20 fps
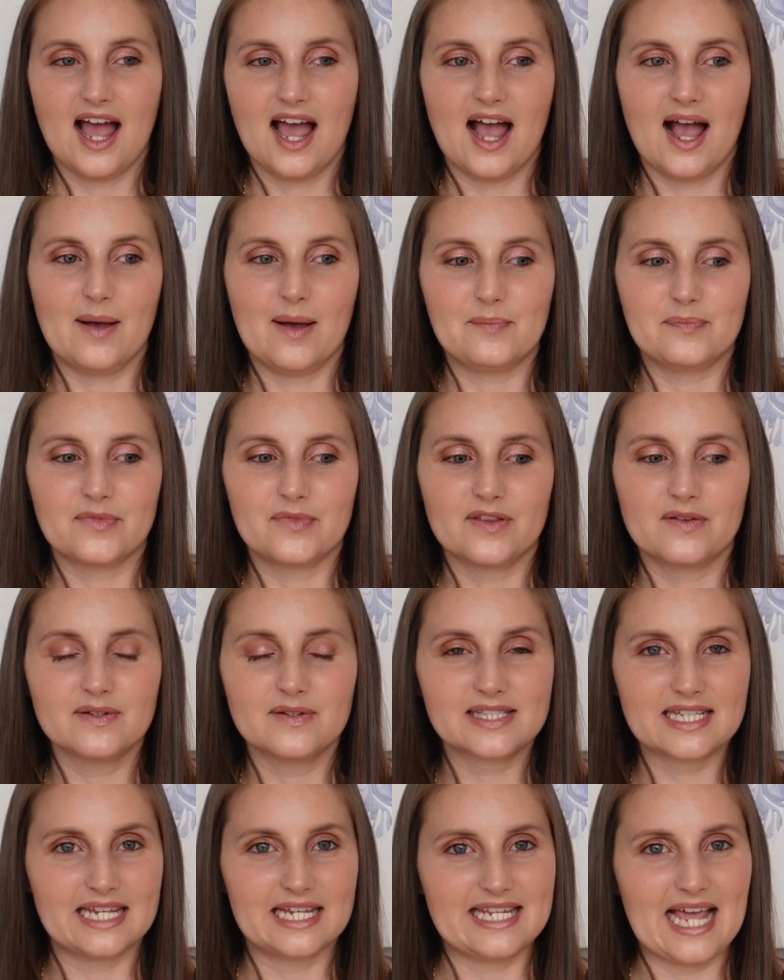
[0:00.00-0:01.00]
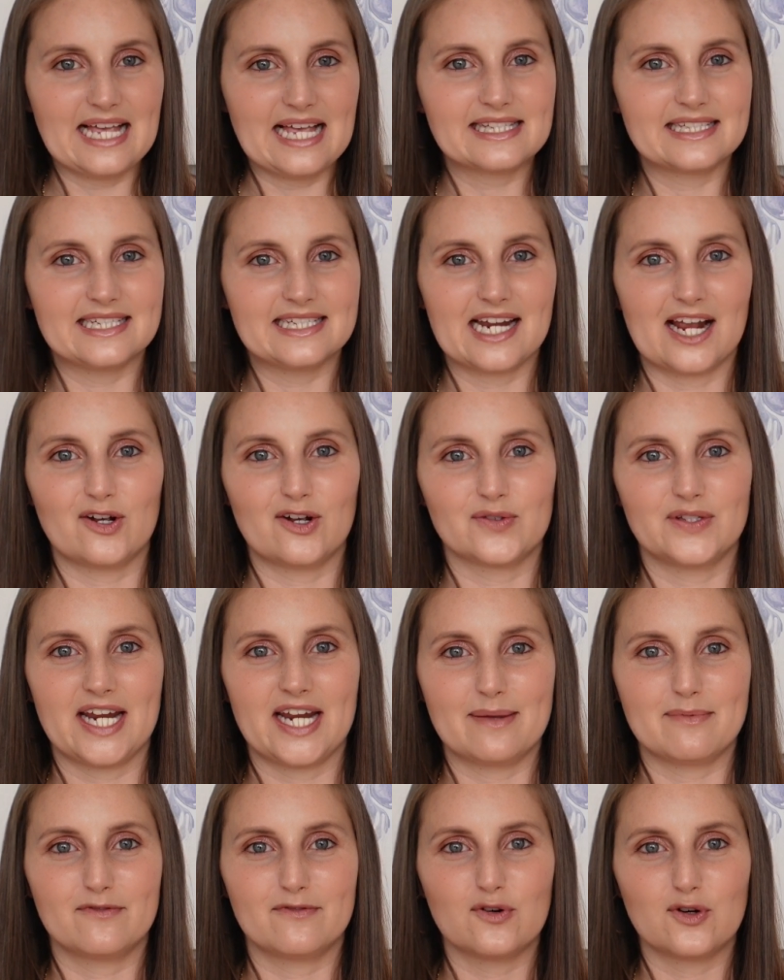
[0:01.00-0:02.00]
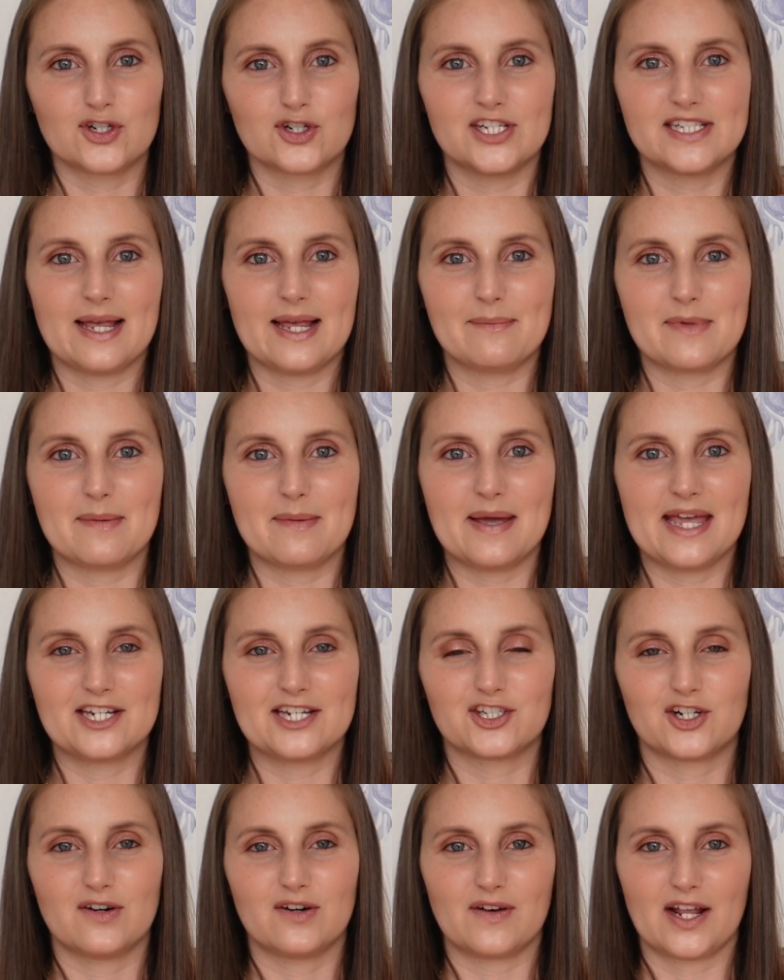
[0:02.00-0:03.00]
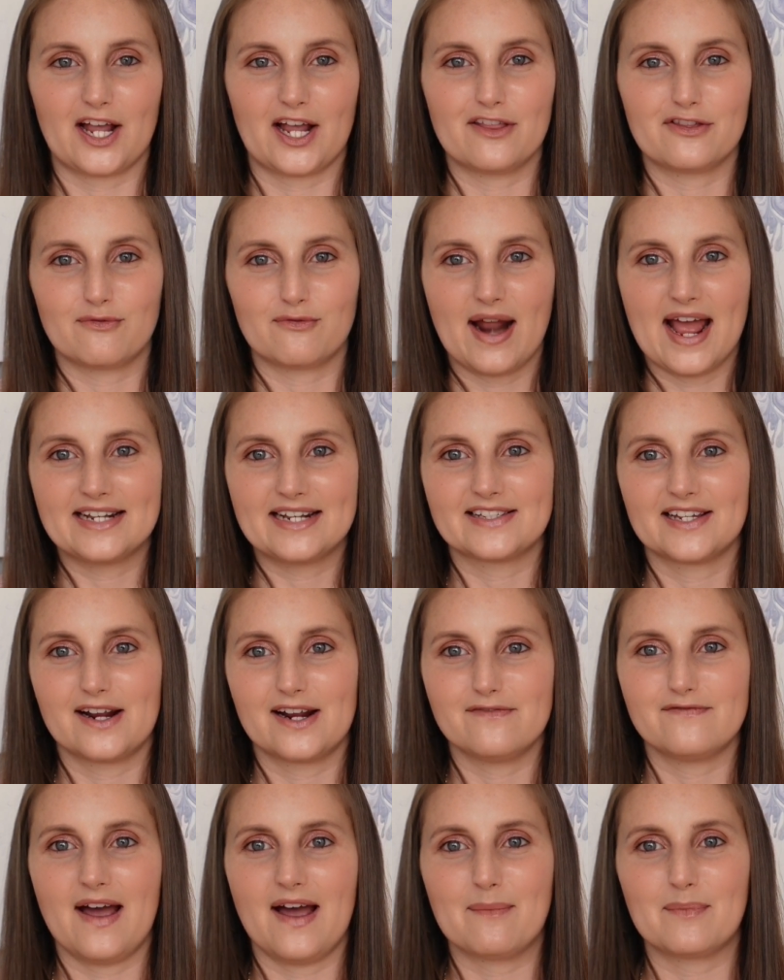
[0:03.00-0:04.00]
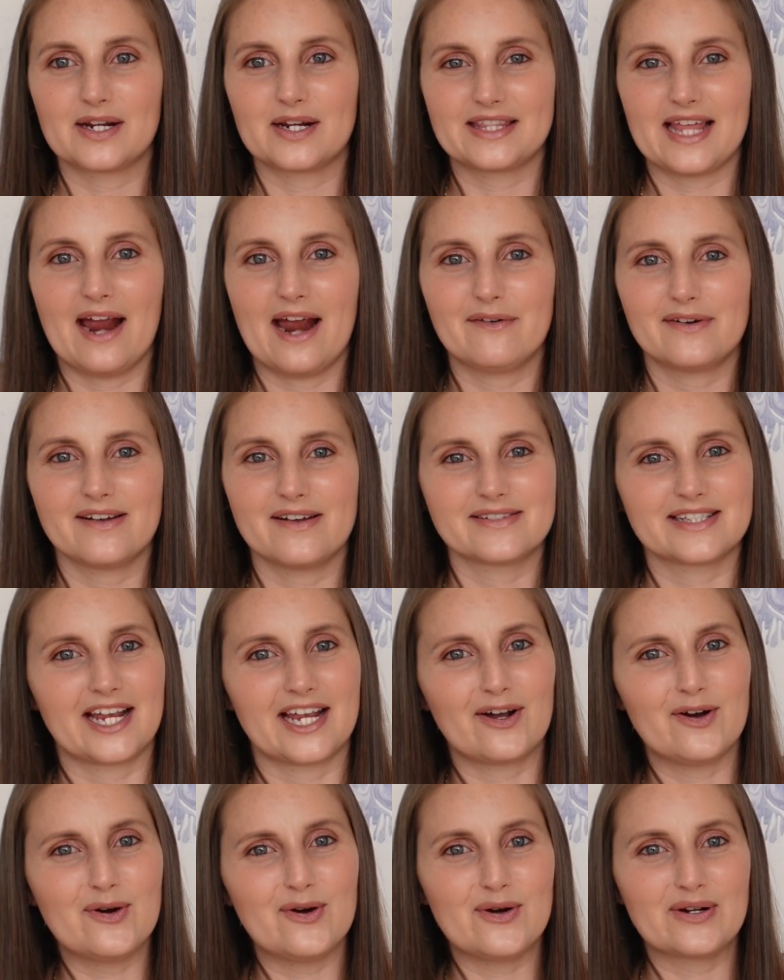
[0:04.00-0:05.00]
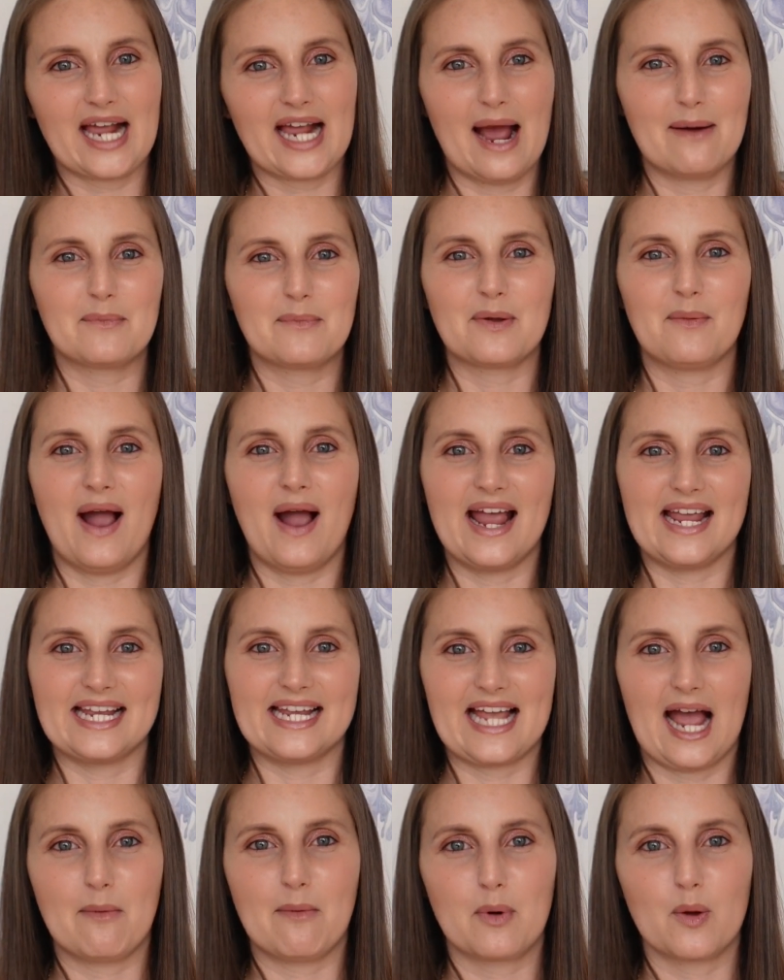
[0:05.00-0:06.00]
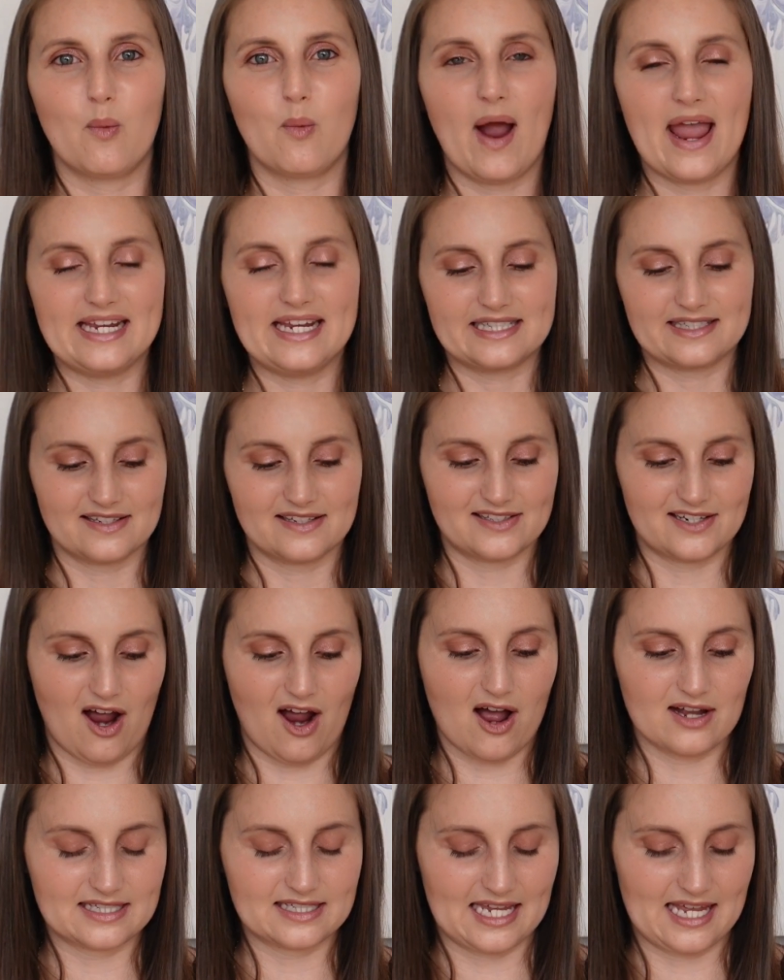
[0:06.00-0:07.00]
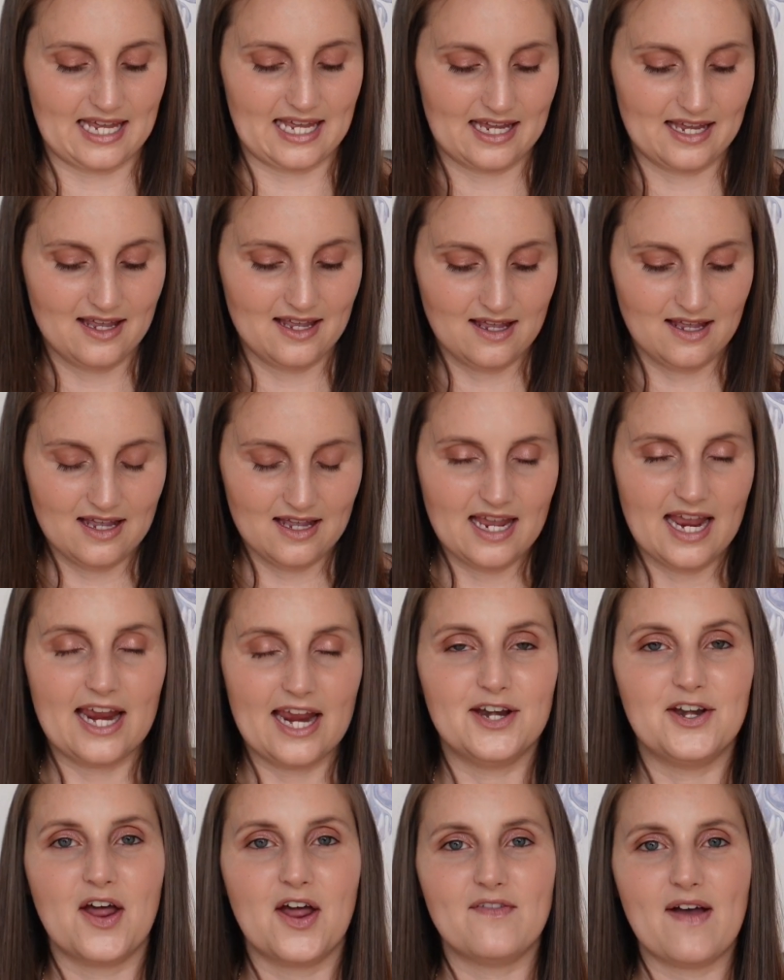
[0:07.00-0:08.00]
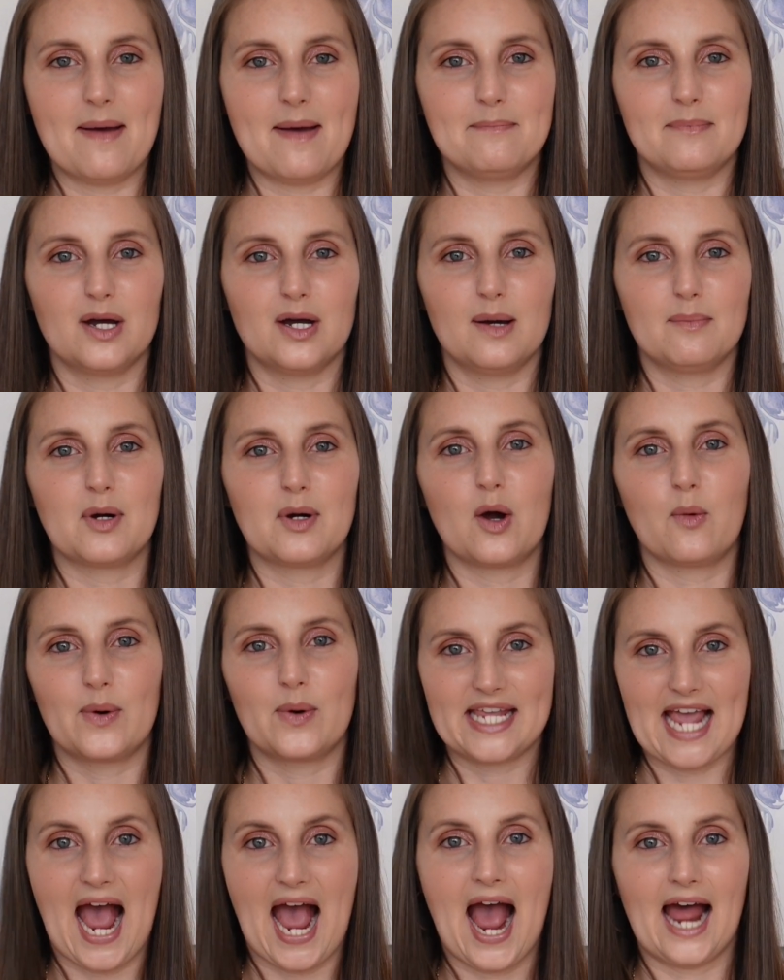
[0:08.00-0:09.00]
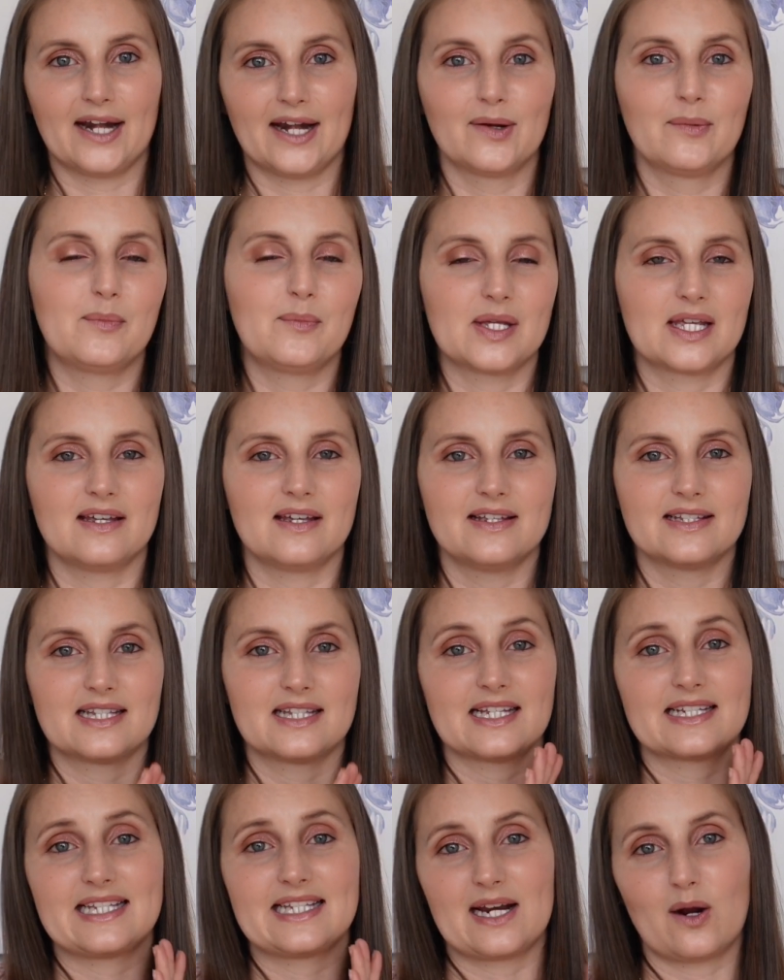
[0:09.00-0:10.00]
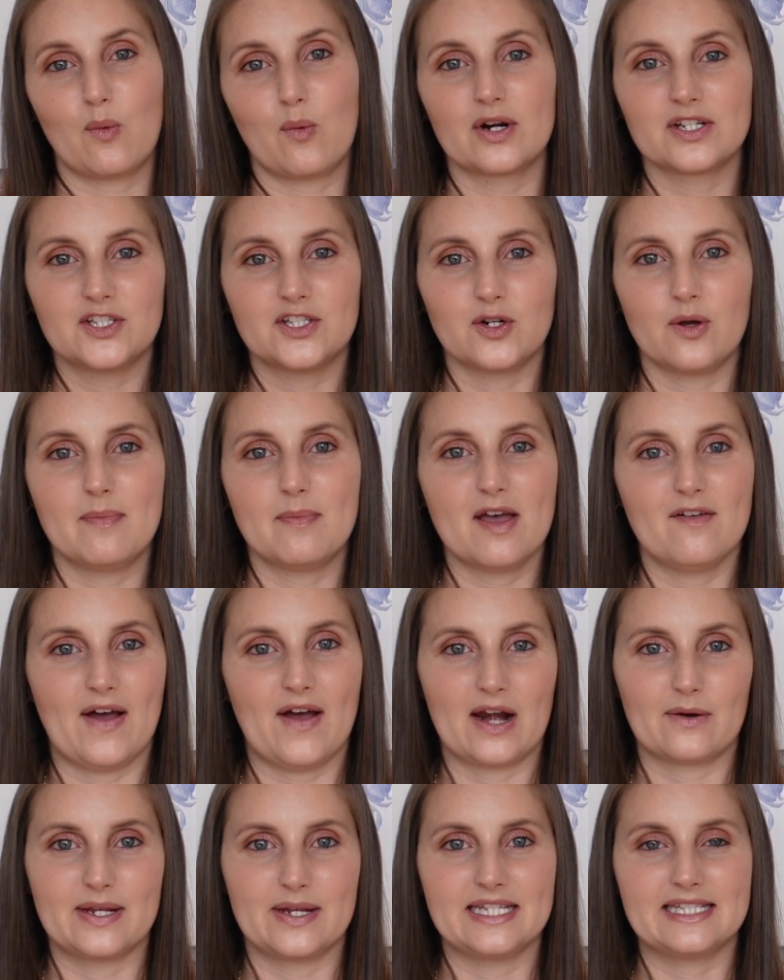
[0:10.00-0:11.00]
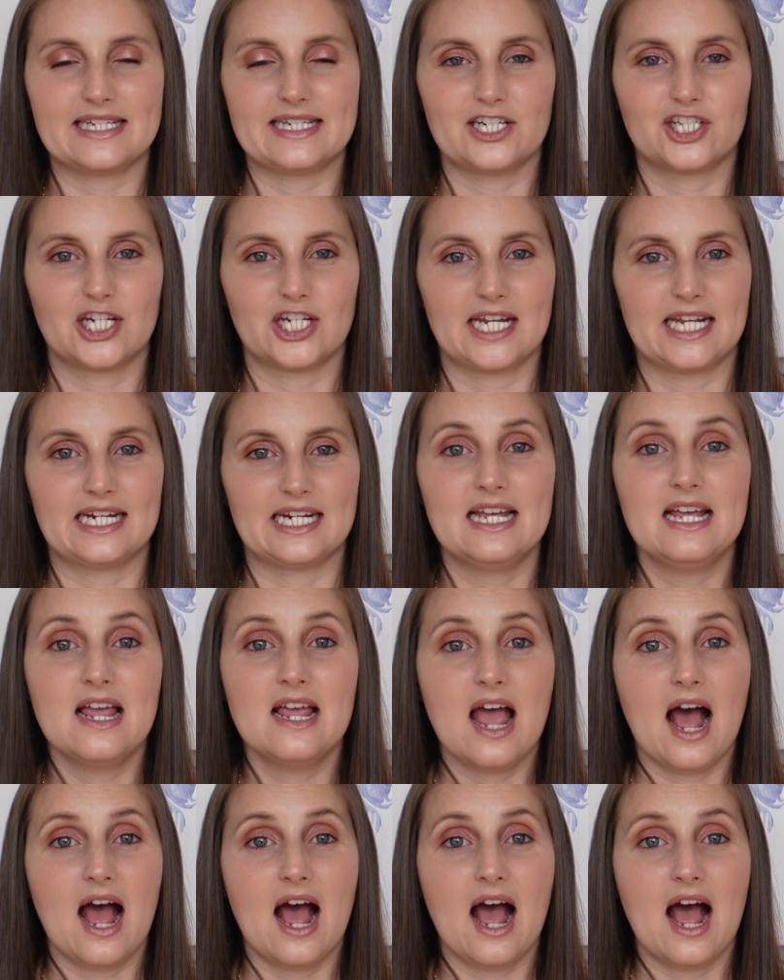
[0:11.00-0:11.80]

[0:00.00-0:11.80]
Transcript: It was like yesterday or the day before, she sent me a picture of like her threads and her fabric there, and I was like, oh, can we wait? Can we wait to start it in November? But we can, because like I said, I want to do a bit of Halloween stitching.